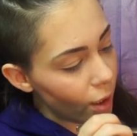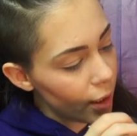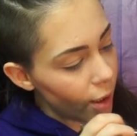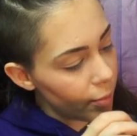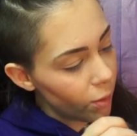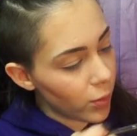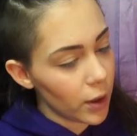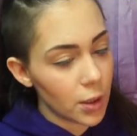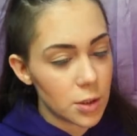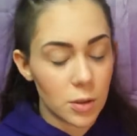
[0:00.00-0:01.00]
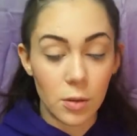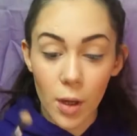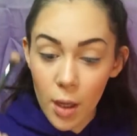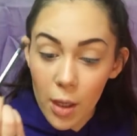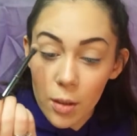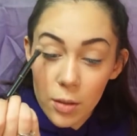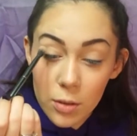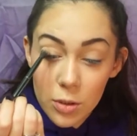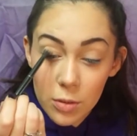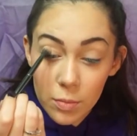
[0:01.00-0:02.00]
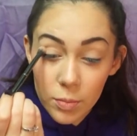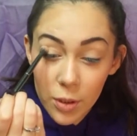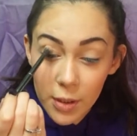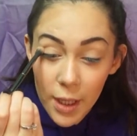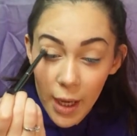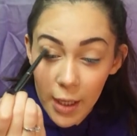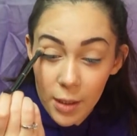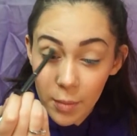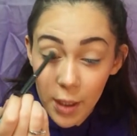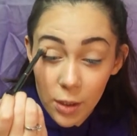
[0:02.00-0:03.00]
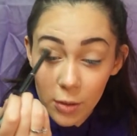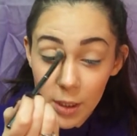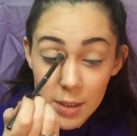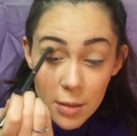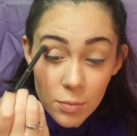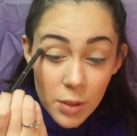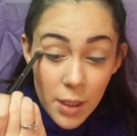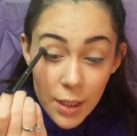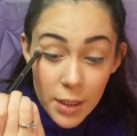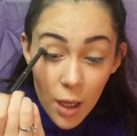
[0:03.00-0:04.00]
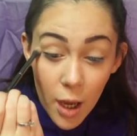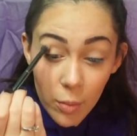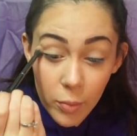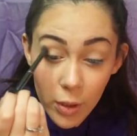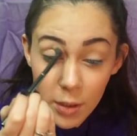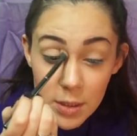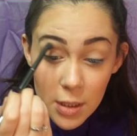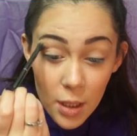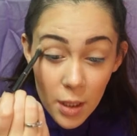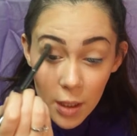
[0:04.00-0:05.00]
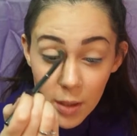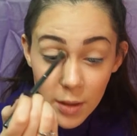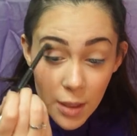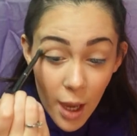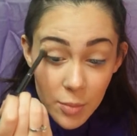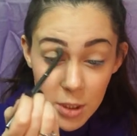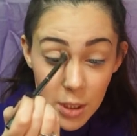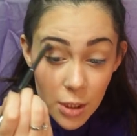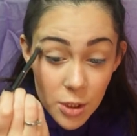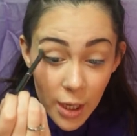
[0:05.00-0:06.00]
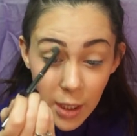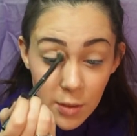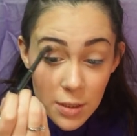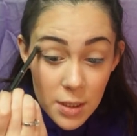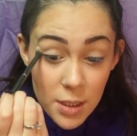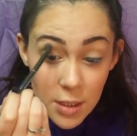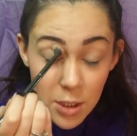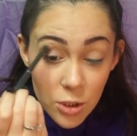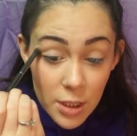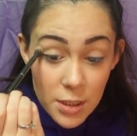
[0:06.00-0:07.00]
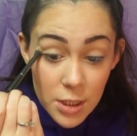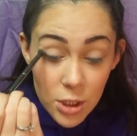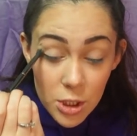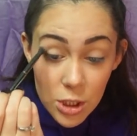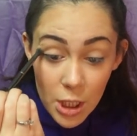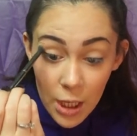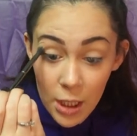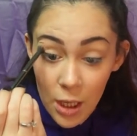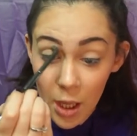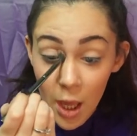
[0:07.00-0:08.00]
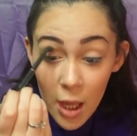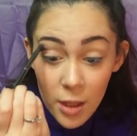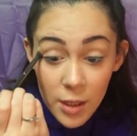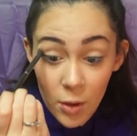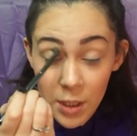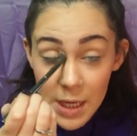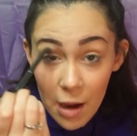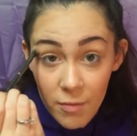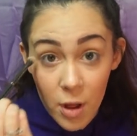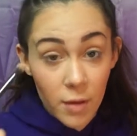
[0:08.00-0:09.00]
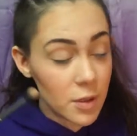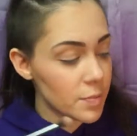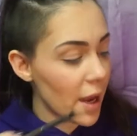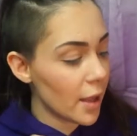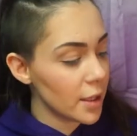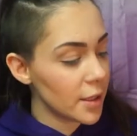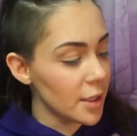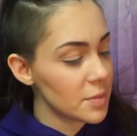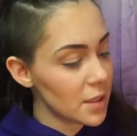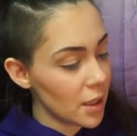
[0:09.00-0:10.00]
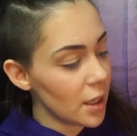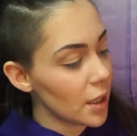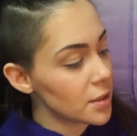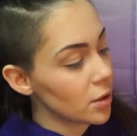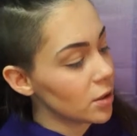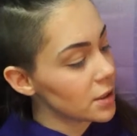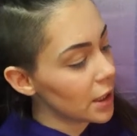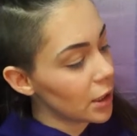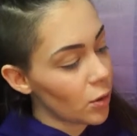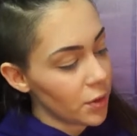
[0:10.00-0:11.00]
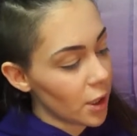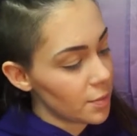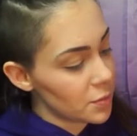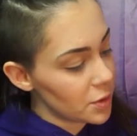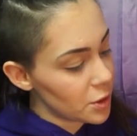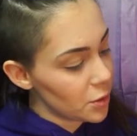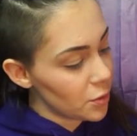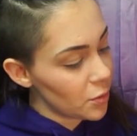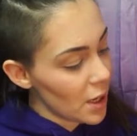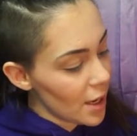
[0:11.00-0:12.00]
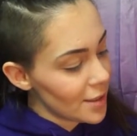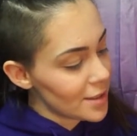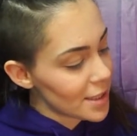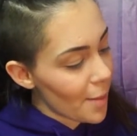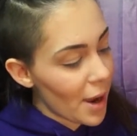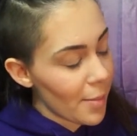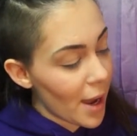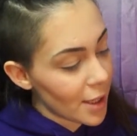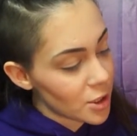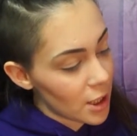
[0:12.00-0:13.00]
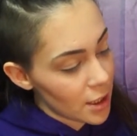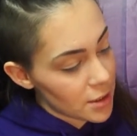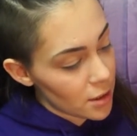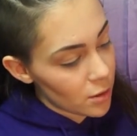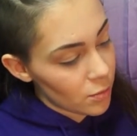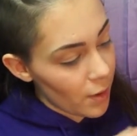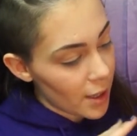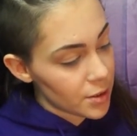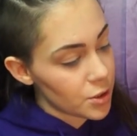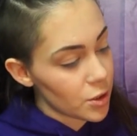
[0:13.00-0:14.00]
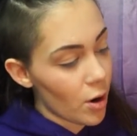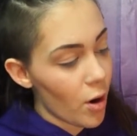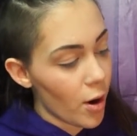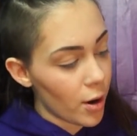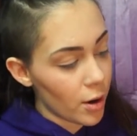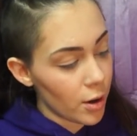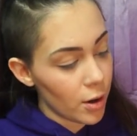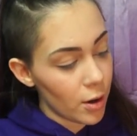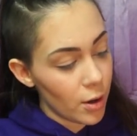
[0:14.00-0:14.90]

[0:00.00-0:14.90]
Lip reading: And I'm going to put that in my crease and blend it upwards. I'm just going to try to use this as a transition shade. The only downfall of this palette that I'm seeing is it looks like it only comes with 2 semi-matte shades and the rest are